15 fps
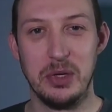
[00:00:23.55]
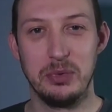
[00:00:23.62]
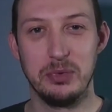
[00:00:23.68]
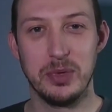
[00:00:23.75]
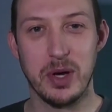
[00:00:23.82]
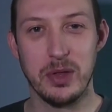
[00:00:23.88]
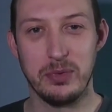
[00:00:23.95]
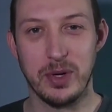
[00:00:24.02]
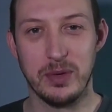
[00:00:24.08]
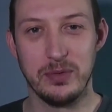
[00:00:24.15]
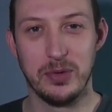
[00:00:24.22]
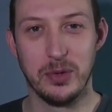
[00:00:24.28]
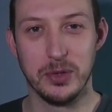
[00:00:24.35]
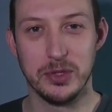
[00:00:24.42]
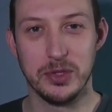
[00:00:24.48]
rather
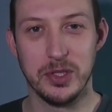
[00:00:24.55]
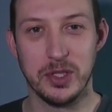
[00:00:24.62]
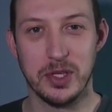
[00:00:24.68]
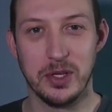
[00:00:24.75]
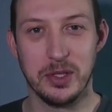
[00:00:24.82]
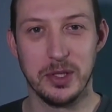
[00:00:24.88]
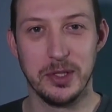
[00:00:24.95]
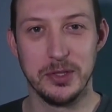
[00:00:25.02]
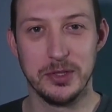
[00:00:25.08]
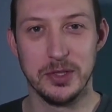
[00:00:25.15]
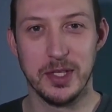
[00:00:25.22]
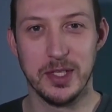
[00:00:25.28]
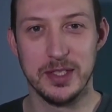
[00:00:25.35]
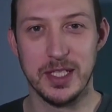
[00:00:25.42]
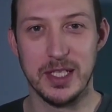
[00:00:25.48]
unfortunate
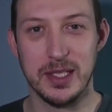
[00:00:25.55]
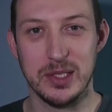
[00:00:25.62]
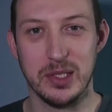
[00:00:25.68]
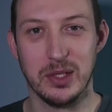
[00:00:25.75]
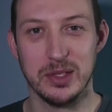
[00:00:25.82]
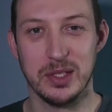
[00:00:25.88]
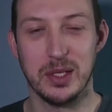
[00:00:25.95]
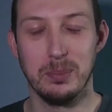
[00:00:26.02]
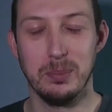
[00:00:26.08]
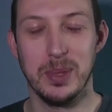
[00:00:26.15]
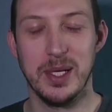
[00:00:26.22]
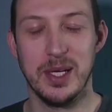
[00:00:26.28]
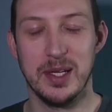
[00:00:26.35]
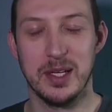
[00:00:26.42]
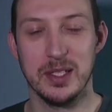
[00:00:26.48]
conclusion that D-Star is a
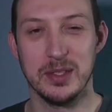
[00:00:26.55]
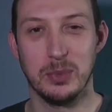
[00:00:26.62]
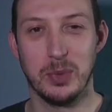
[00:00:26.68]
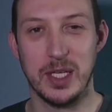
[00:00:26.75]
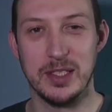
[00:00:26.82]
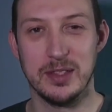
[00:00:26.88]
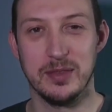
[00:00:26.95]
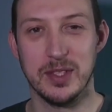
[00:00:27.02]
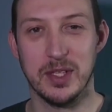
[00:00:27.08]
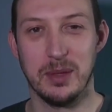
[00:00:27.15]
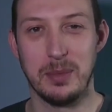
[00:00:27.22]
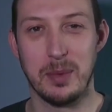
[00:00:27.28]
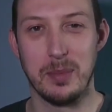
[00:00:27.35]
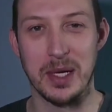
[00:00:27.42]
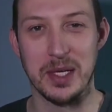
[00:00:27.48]
complete and utter waste of
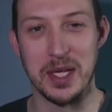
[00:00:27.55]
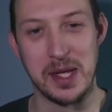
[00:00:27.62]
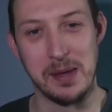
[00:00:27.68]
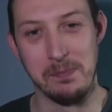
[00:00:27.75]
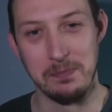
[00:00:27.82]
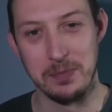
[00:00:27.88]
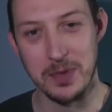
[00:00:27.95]
time and money.